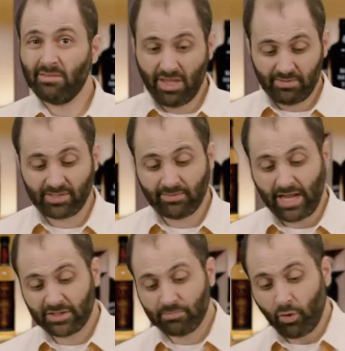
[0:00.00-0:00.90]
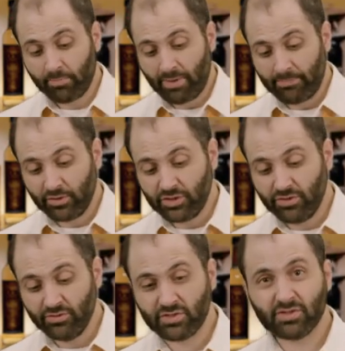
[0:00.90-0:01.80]
maybe some of that sport pepper
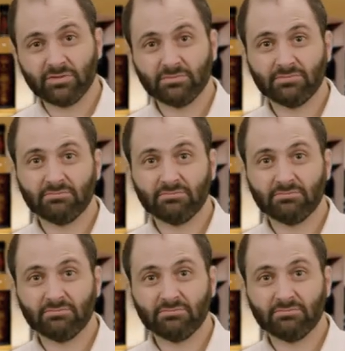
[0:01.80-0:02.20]
juice.